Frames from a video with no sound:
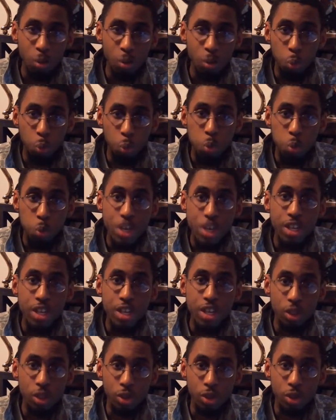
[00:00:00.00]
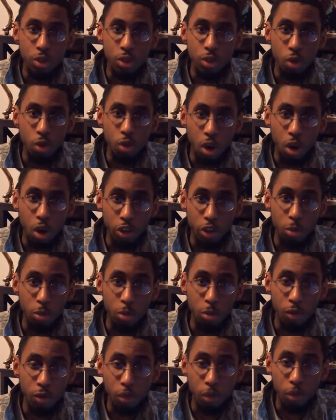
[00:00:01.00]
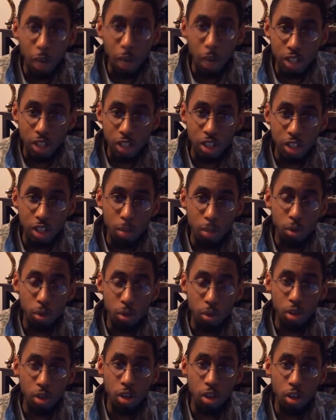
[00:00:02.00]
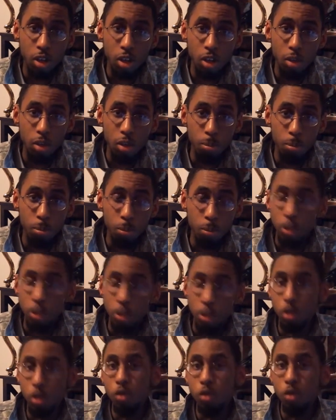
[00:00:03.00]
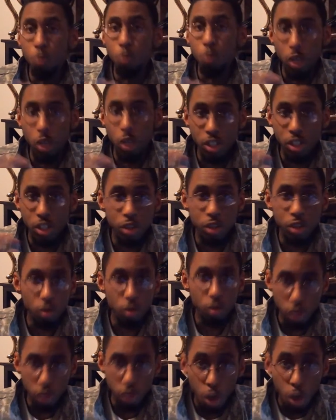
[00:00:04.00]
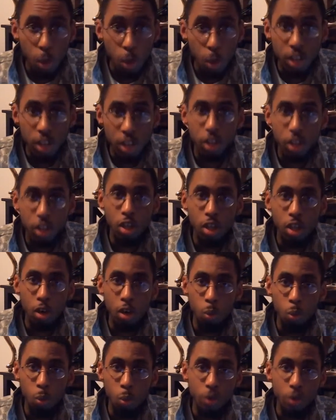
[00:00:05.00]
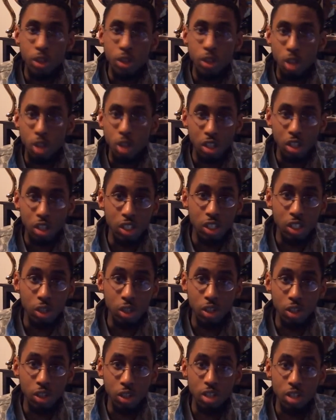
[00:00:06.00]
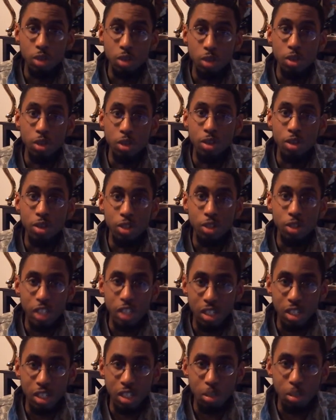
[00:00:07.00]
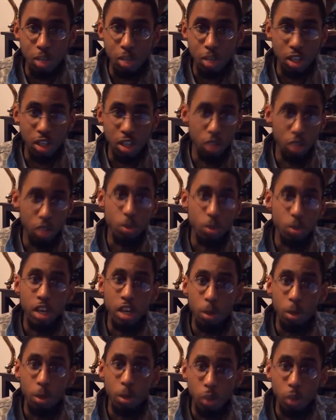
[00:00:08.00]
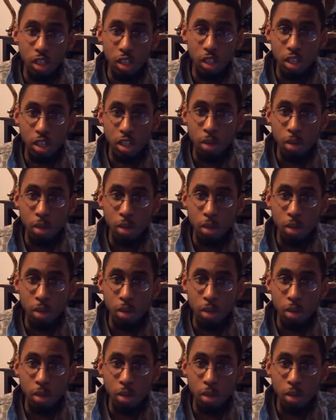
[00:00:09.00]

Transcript: weakens your argument from my standpoint, because when you go in with this hostility, it says to me that you can't really